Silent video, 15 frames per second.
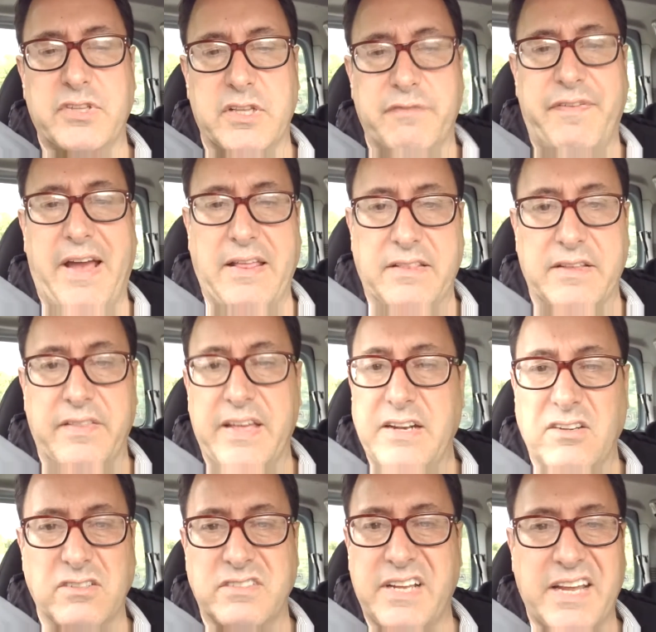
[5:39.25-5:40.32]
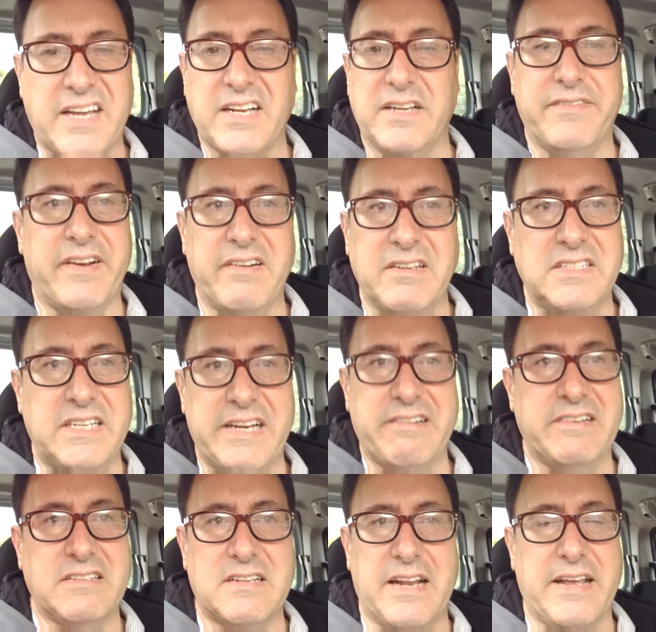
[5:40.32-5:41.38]
to the fact that they're not taking you very
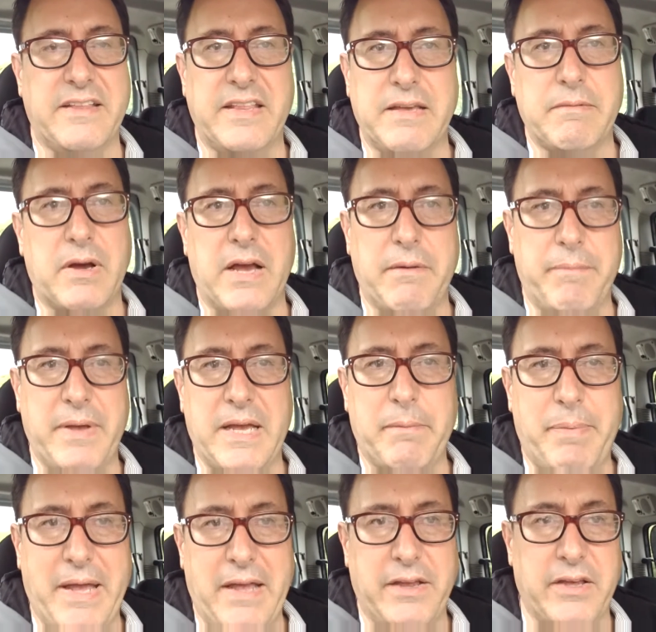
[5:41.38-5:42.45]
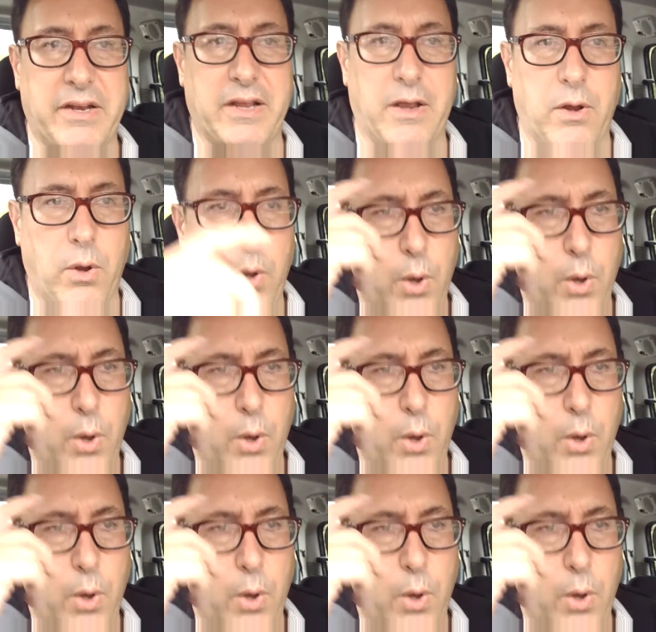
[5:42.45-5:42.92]
seriously and they might be a bit, you know.